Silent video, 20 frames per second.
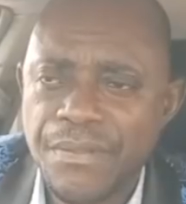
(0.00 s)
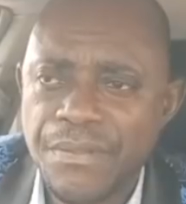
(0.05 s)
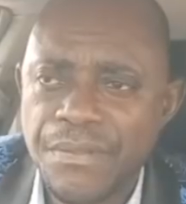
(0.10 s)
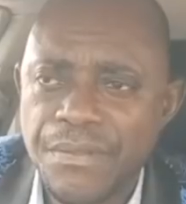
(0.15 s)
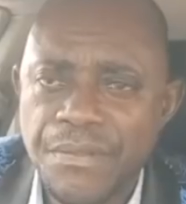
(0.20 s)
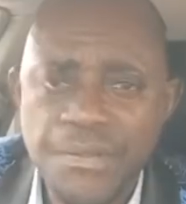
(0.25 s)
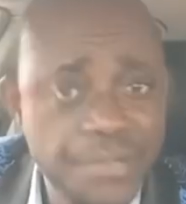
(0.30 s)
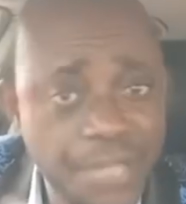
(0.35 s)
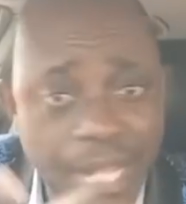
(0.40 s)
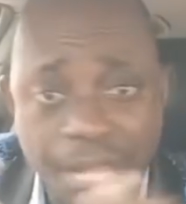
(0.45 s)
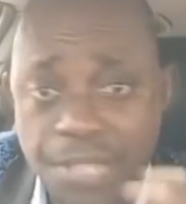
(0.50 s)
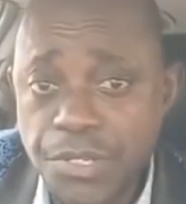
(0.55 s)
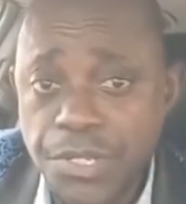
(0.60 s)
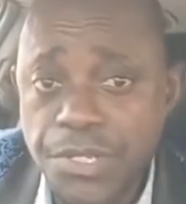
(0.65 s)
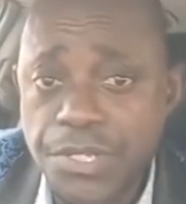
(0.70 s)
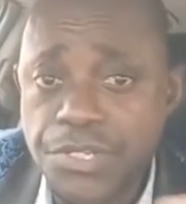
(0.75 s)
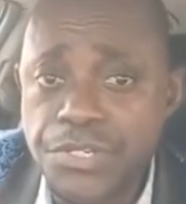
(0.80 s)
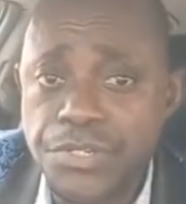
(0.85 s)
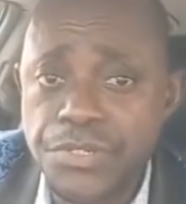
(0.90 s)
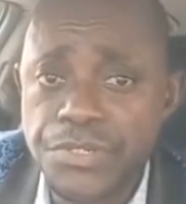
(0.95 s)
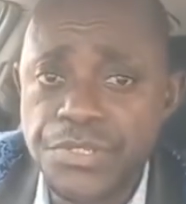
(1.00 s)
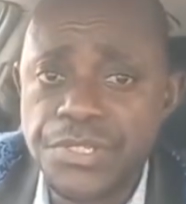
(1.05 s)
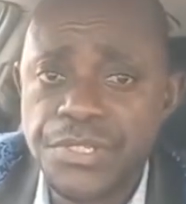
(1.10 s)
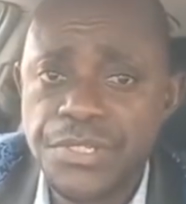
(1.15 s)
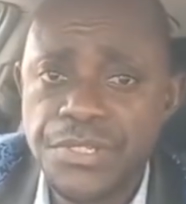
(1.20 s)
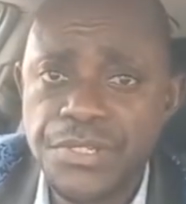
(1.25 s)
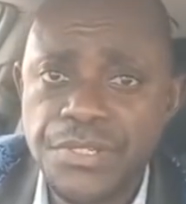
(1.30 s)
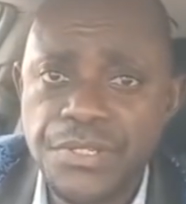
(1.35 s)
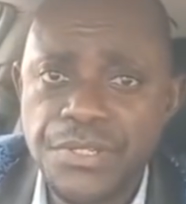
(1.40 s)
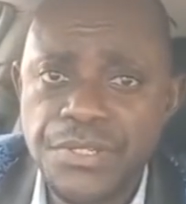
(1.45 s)
That's just the truth.
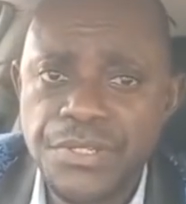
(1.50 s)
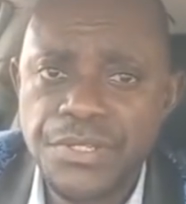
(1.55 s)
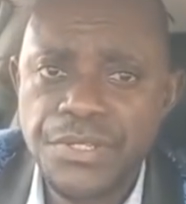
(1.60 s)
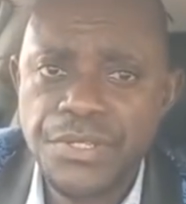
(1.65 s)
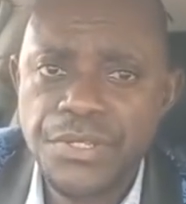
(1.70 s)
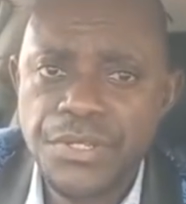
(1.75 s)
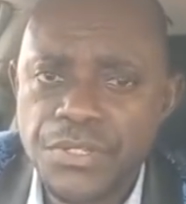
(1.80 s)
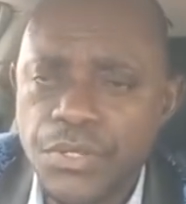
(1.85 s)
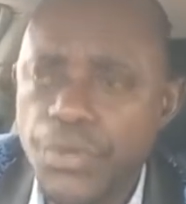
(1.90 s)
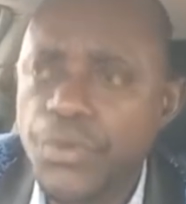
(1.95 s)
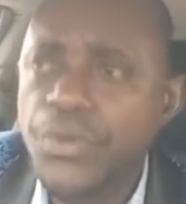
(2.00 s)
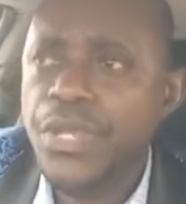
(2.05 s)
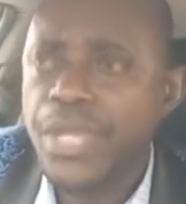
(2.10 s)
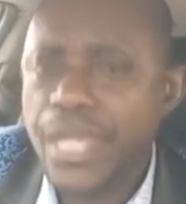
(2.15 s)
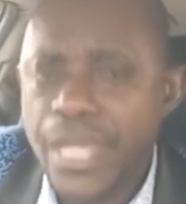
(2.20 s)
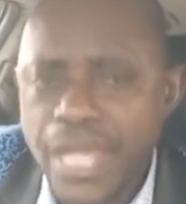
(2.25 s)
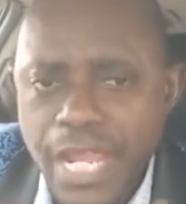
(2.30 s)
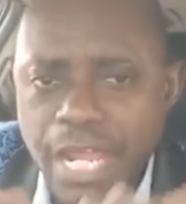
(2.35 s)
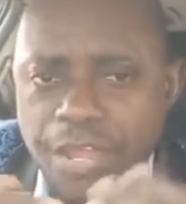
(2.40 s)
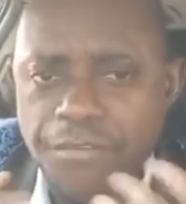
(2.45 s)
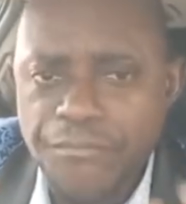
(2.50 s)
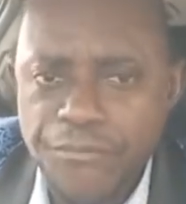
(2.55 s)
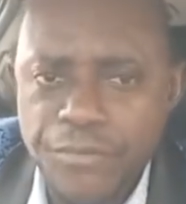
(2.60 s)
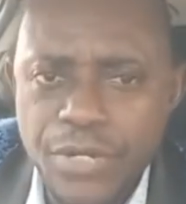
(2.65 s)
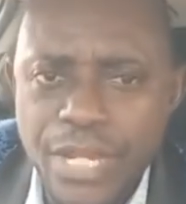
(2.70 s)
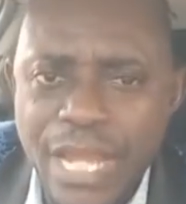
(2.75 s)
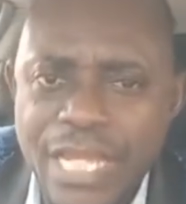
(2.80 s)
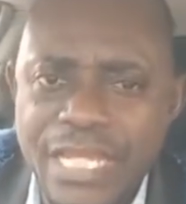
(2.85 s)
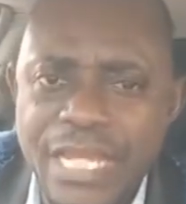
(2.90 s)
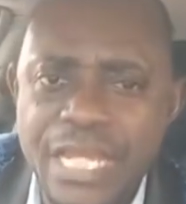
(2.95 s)
So if
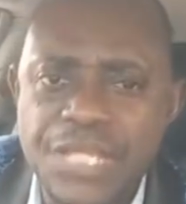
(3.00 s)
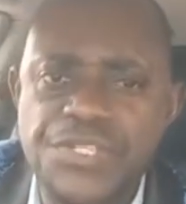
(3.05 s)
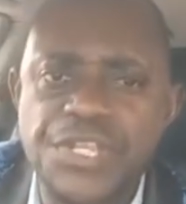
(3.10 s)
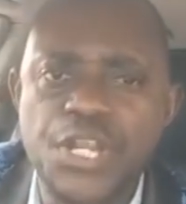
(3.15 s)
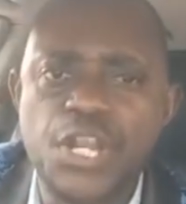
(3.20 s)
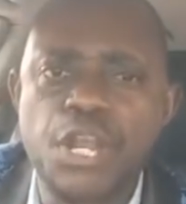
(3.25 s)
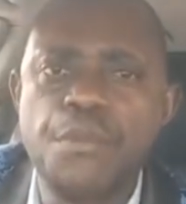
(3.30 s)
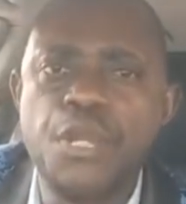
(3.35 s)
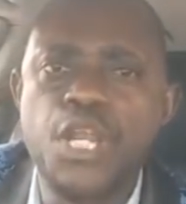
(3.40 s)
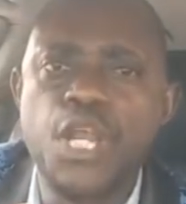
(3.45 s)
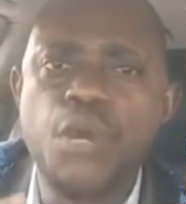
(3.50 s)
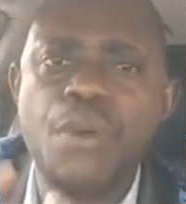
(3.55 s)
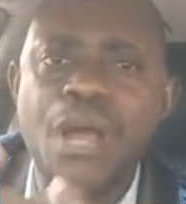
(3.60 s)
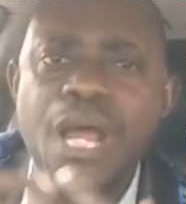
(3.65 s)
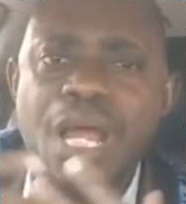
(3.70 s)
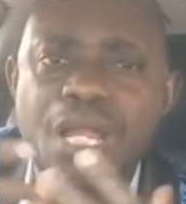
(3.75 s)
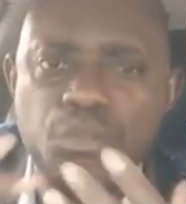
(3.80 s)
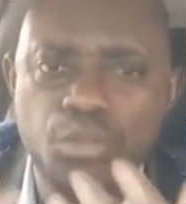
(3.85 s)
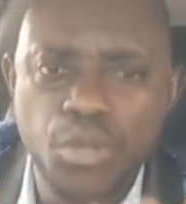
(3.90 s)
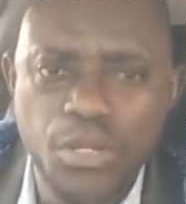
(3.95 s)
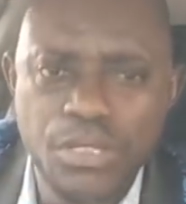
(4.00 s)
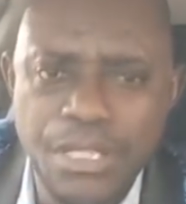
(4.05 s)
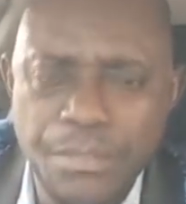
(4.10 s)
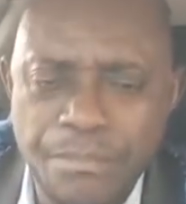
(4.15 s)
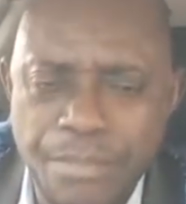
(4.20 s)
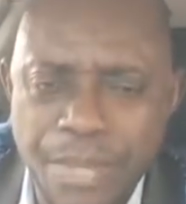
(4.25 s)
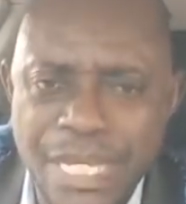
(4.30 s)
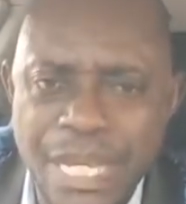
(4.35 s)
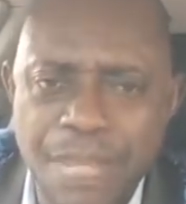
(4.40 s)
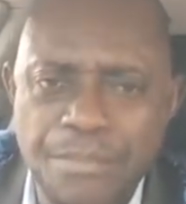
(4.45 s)
the state government no one do the
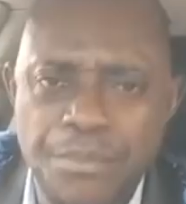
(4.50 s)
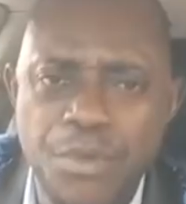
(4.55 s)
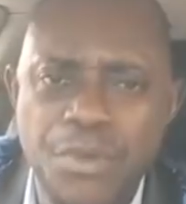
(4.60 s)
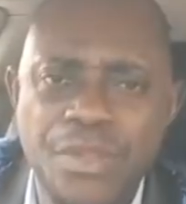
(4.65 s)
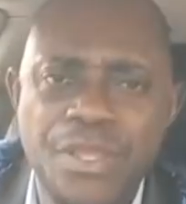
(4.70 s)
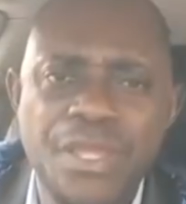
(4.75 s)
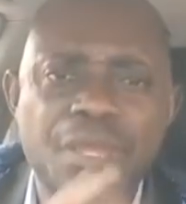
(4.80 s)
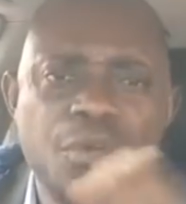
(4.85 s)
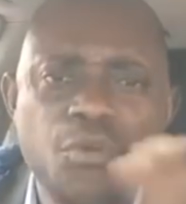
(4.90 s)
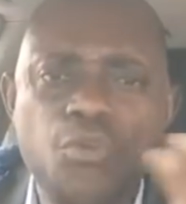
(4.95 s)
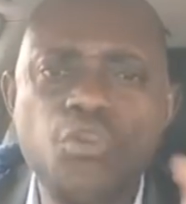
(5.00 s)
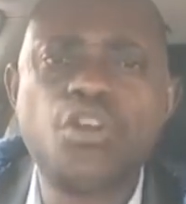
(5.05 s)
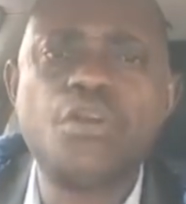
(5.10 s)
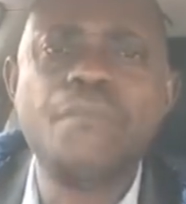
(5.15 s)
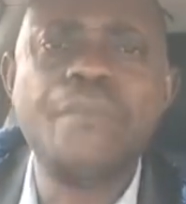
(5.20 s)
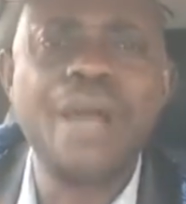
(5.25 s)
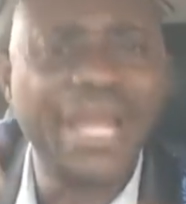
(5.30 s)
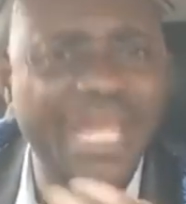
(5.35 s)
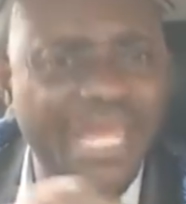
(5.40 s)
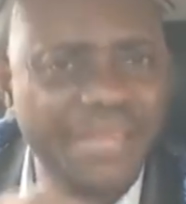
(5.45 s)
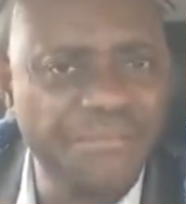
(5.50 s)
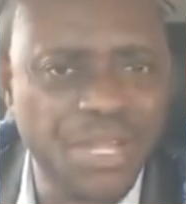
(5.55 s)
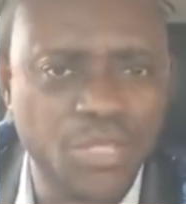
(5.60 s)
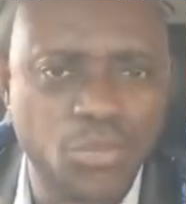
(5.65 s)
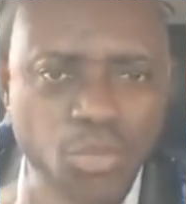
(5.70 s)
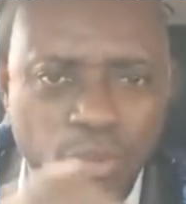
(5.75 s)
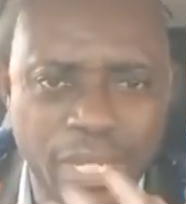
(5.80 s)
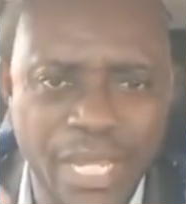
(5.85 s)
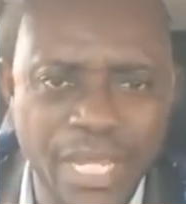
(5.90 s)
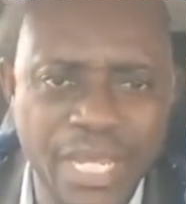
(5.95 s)
Bendebury, Kukuma give them
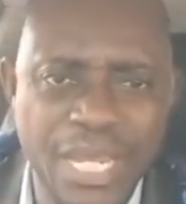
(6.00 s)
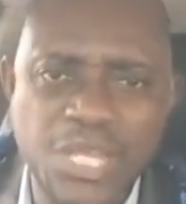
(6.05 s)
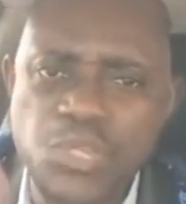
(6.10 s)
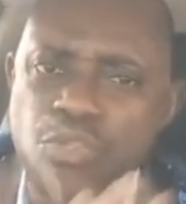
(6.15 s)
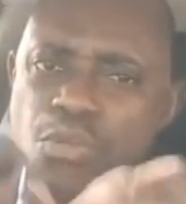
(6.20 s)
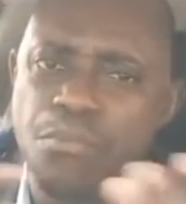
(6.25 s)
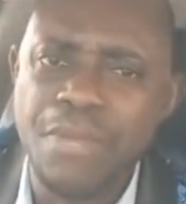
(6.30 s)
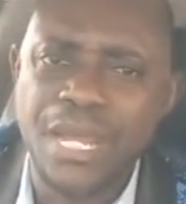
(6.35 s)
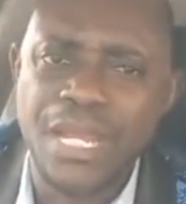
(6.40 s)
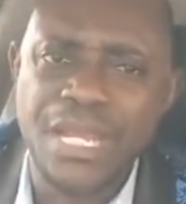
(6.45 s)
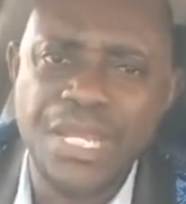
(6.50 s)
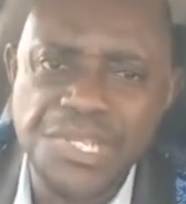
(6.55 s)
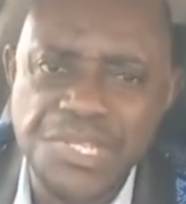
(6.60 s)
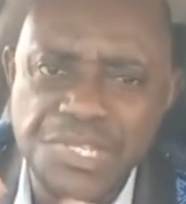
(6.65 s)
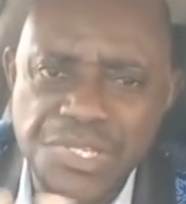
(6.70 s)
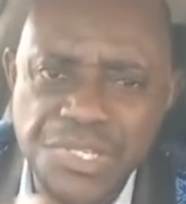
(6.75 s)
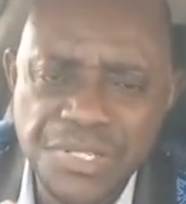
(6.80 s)
to Guinness to manage.